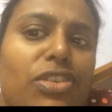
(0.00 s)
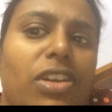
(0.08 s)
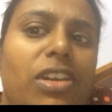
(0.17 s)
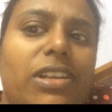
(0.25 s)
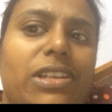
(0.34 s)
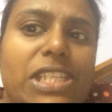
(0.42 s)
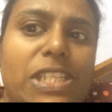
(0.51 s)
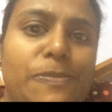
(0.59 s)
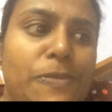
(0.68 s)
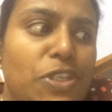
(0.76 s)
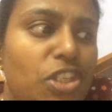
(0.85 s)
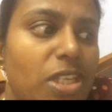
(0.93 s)
your
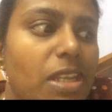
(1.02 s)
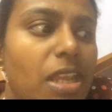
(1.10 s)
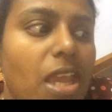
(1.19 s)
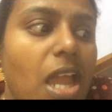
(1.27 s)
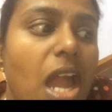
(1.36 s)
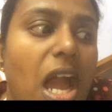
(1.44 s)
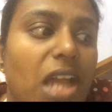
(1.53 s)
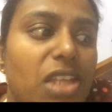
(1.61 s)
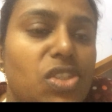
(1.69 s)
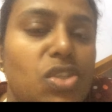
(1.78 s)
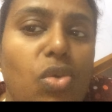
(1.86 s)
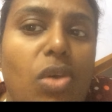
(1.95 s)
suspicion are
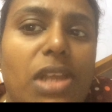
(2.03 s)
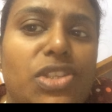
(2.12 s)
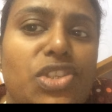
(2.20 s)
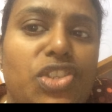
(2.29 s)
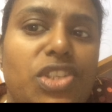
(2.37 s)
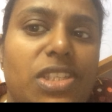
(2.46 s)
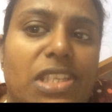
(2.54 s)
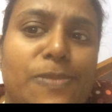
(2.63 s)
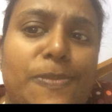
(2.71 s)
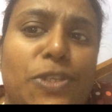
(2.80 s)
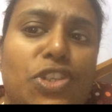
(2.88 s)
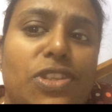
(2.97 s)
so unjust.
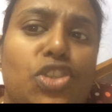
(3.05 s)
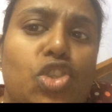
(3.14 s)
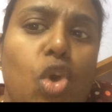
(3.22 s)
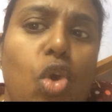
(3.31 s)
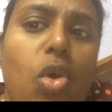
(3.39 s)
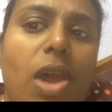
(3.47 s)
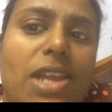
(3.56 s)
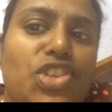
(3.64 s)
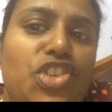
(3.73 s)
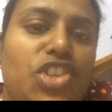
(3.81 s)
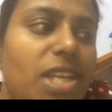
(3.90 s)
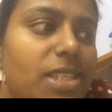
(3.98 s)
Suspicion is so
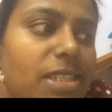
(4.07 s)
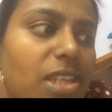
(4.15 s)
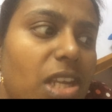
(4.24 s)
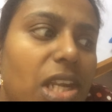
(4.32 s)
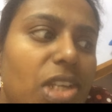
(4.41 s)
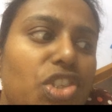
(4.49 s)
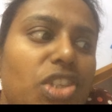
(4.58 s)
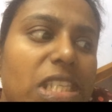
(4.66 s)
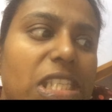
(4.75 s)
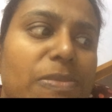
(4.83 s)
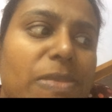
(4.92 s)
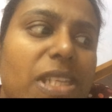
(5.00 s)
unjust. Here,
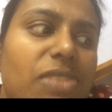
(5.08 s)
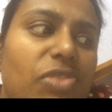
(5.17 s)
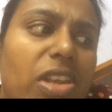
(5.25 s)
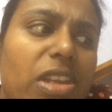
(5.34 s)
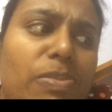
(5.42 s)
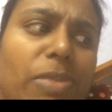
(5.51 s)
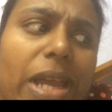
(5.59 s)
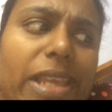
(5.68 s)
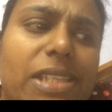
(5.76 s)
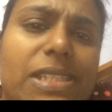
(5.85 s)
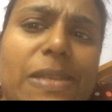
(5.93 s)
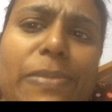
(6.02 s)
unjust means very
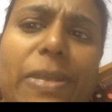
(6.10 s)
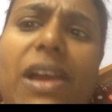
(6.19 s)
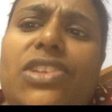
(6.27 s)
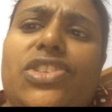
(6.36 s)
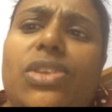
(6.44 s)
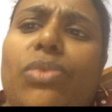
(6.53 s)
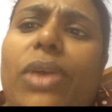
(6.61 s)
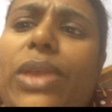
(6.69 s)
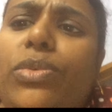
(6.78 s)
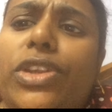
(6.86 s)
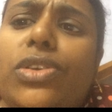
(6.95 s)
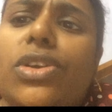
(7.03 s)
biased and partial. Why
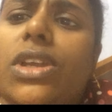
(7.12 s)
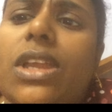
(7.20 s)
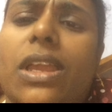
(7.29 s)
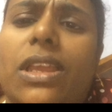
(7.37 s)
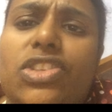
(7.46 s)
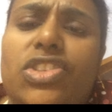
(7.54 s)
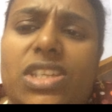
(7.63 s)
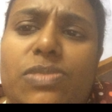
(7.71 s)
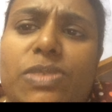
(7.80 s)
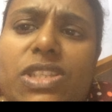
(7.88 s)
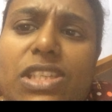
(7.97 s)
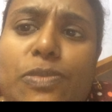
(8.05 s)
would you
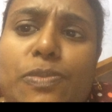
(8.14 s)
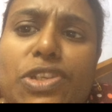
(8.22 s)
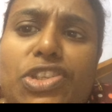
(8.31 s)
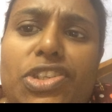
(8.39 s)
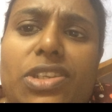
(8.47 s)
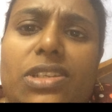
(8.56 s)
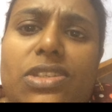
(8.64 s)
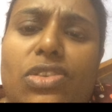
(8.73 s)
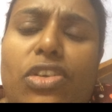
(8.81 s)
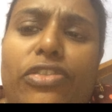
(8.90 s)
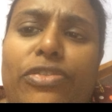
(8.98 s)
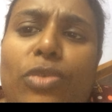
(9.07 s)
just be suspicious
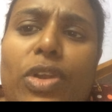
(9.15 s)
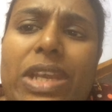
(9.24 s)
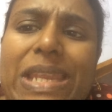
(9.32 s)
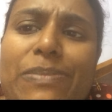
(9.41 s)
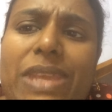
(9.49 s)
of only